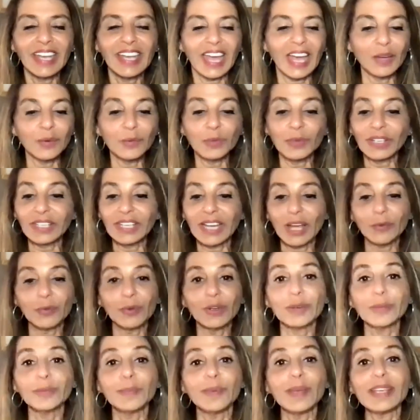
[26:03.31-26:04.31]
And when
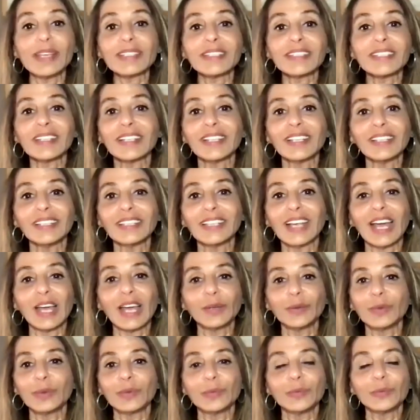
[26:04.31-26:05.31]
our vessel
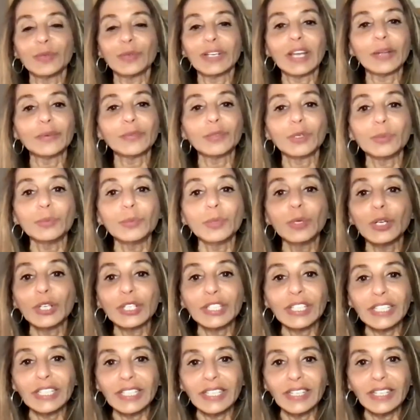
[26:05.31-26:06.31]
and when our
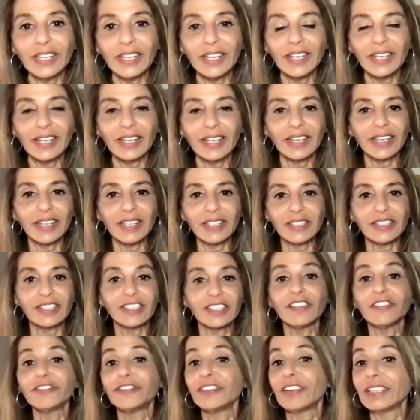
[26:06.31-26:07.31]
body is
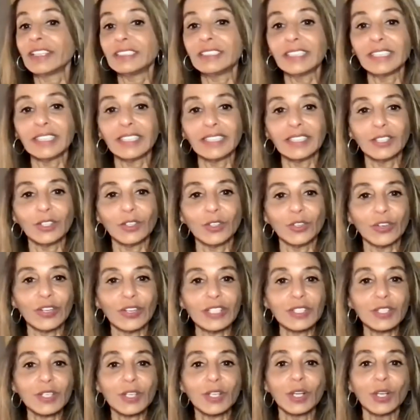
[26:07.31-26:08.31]
defended or
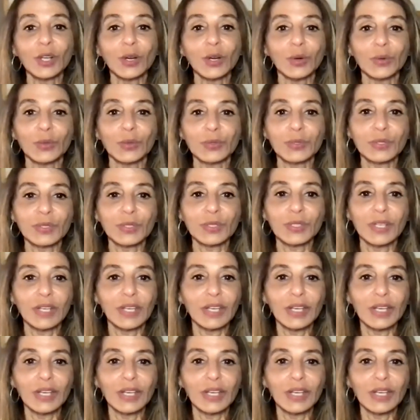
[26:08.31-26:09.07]
is closed,